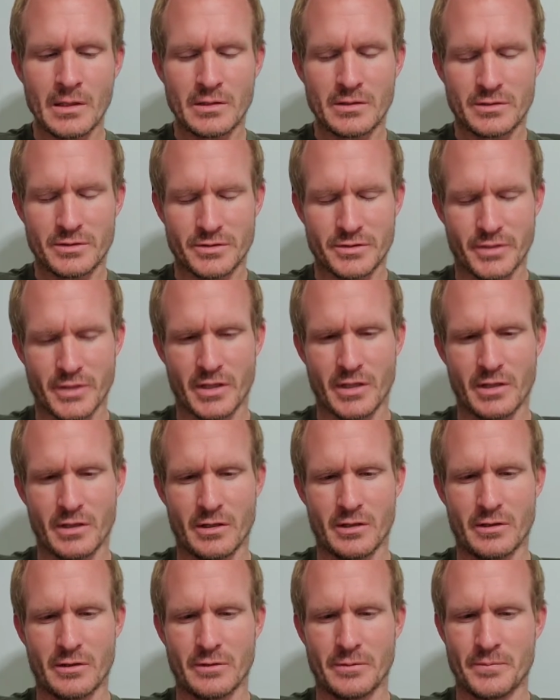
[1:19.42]

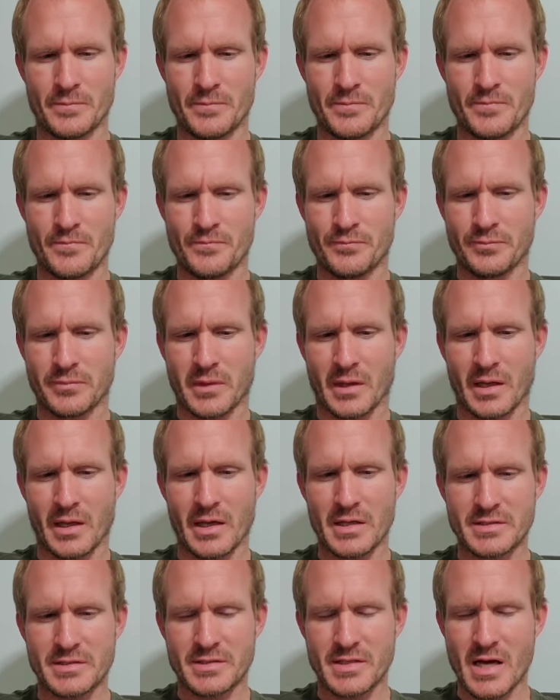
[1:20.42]
So
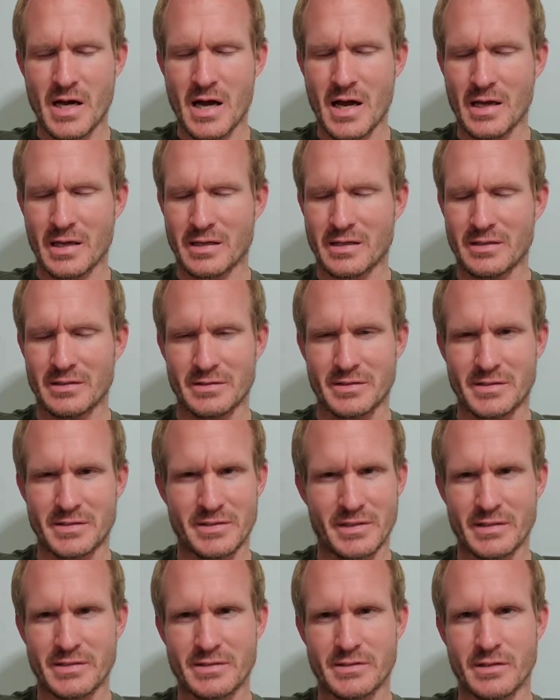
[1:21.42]
it's not
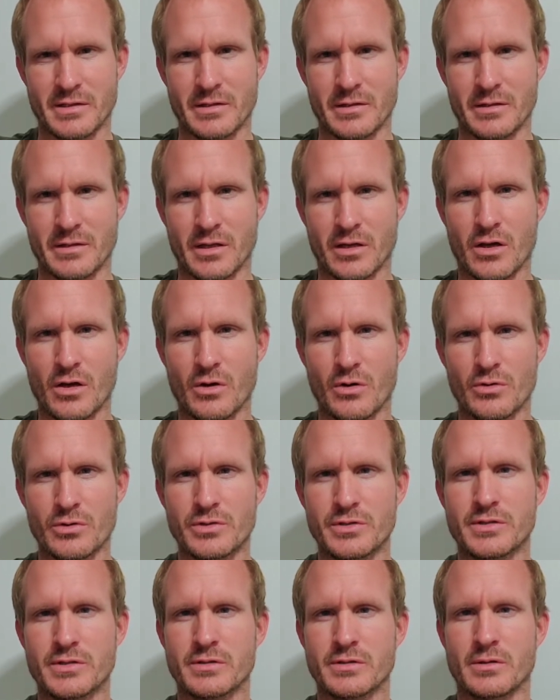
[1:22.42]
consistent. The
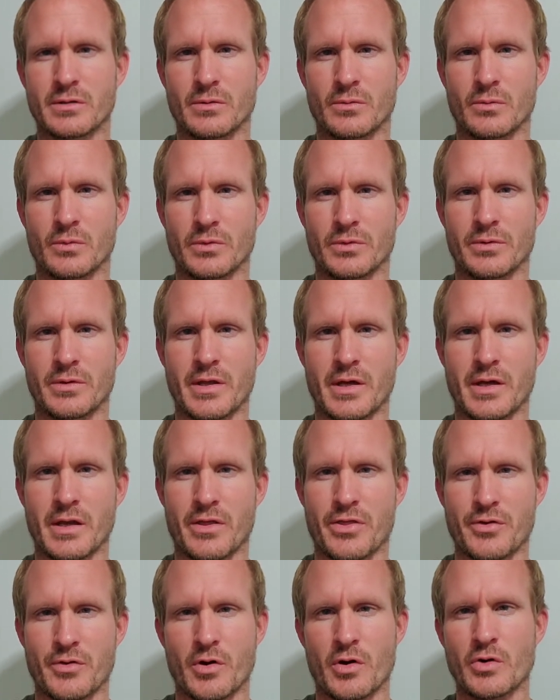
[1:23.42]
codes that it
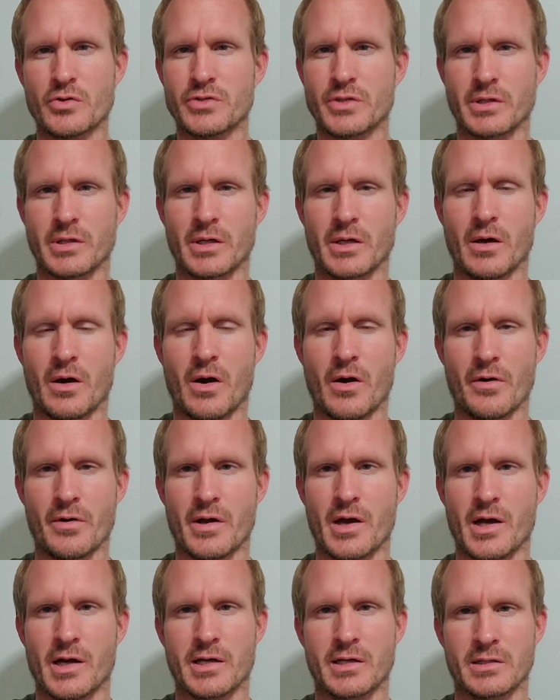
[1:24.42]
throws are
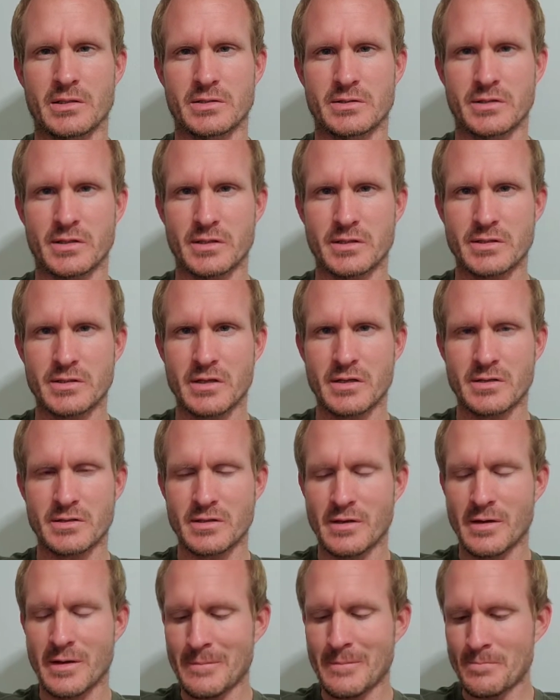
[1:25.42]
not consistent,
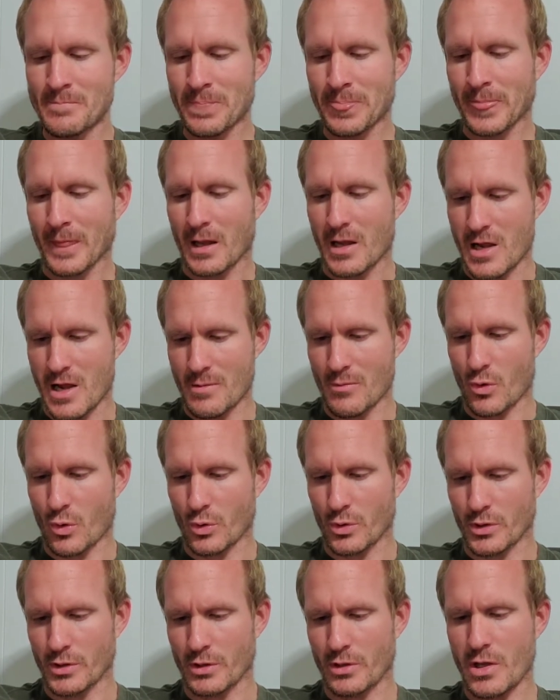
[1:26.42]

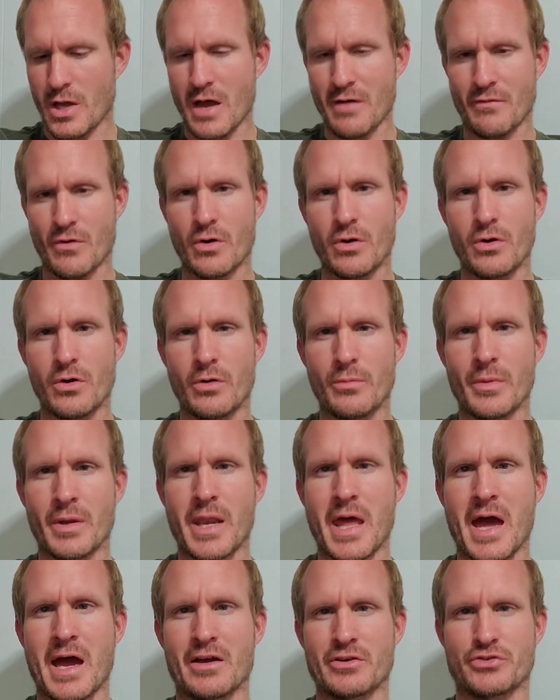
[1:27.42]
or it'll have a whole
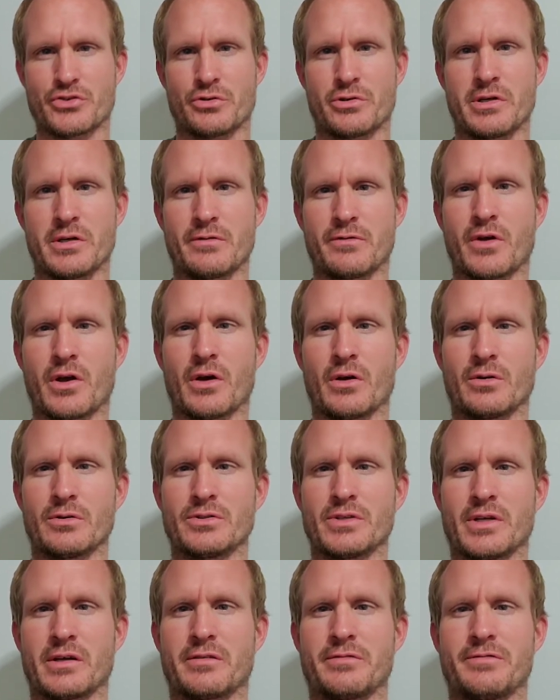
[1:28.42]
menagerie of
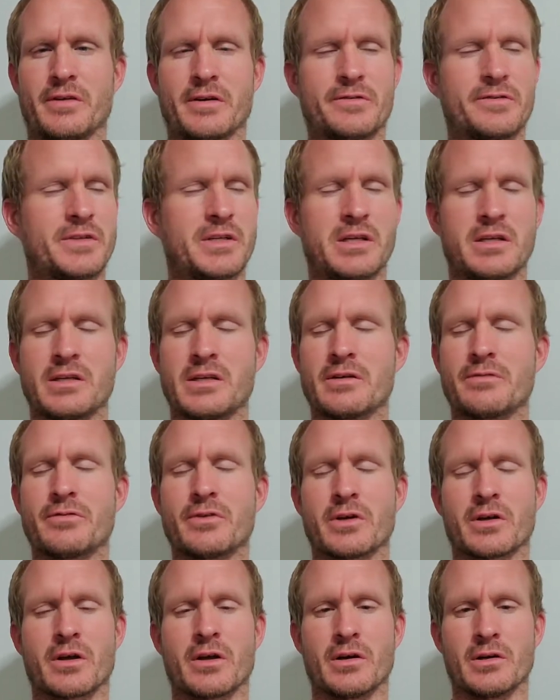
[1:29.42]
codes, like 15
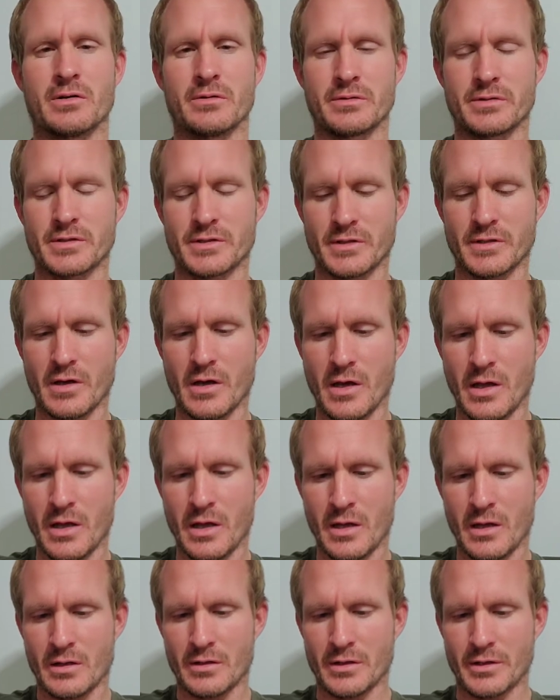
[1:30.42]
different codes
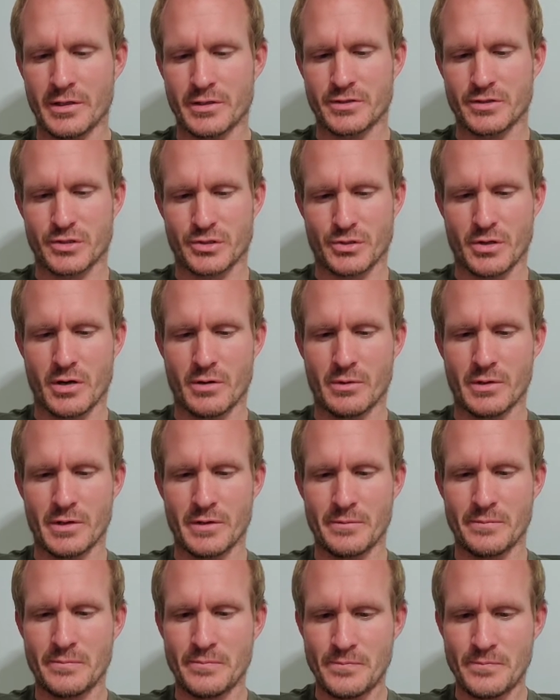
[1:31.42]
that it's throwing,